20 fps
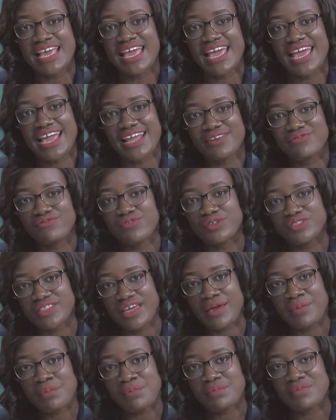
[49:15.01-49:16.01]
And for
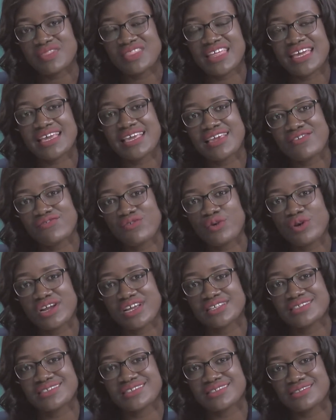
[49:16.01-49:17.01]
them, the key
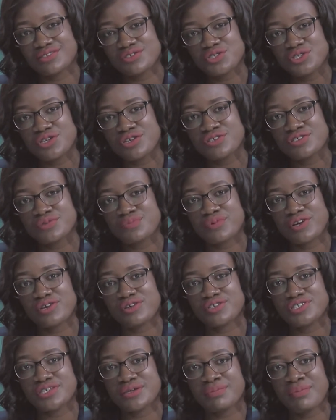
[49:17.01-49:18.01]
focus is social
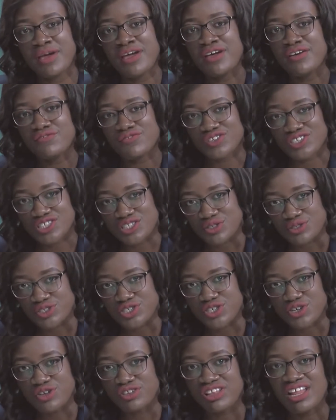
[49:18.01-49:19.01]
entrepreneurship for
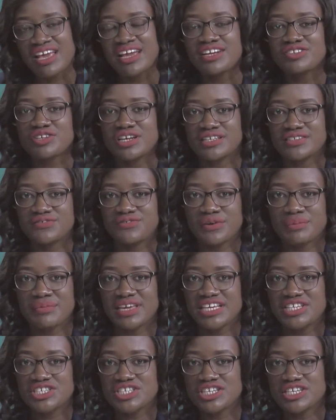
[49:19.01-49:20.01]
social
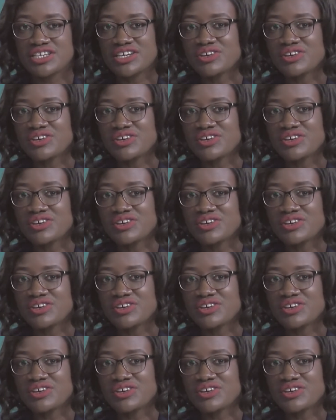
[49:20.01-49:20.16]
transformation,